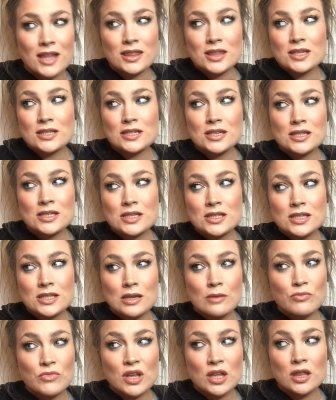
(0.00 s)
this isn't
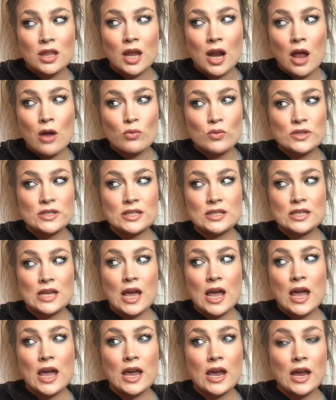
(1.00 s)
something that I would
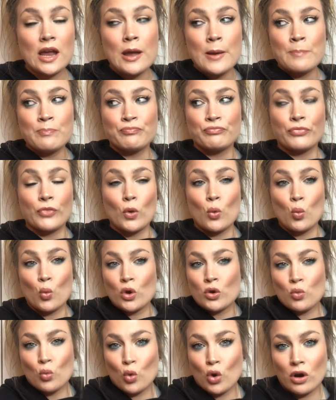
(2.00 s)
say
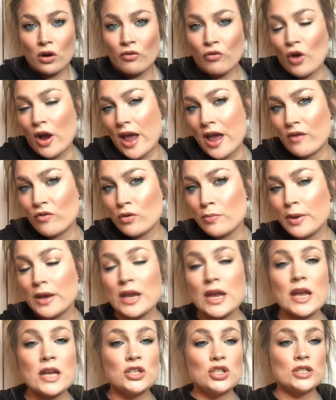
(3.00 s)
wouldn't work for
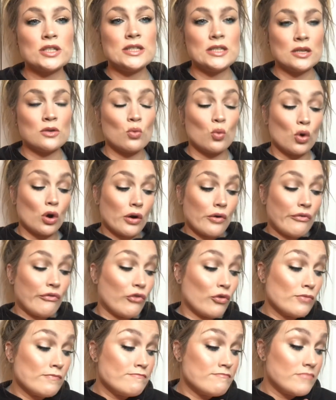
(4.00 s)
everybody. It just didn't work
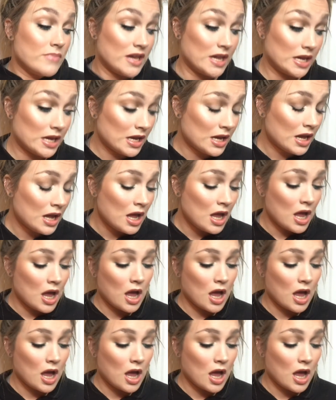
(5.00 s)
for me.